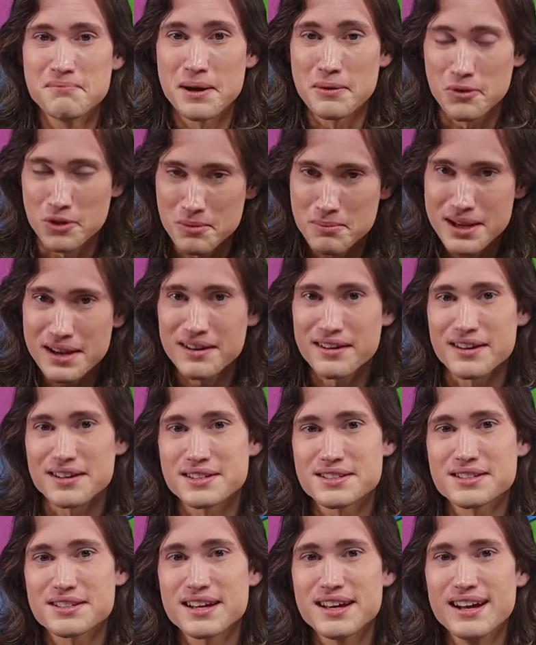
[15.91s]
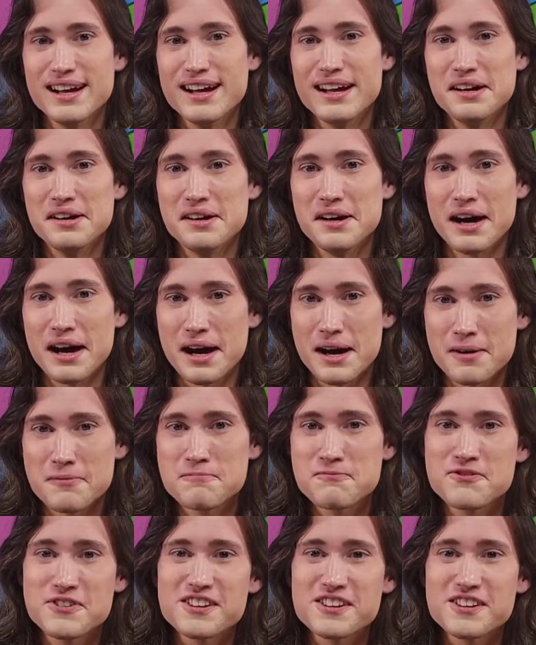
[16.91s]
I'm going to be honest. I'm